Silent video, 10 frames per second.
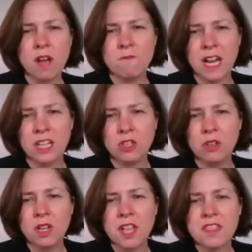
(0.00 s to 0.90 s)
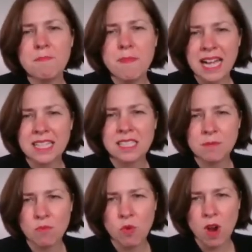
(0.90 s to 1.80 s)
value, the
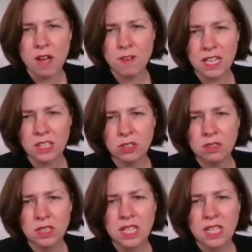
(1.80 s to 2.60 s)
maximum y value,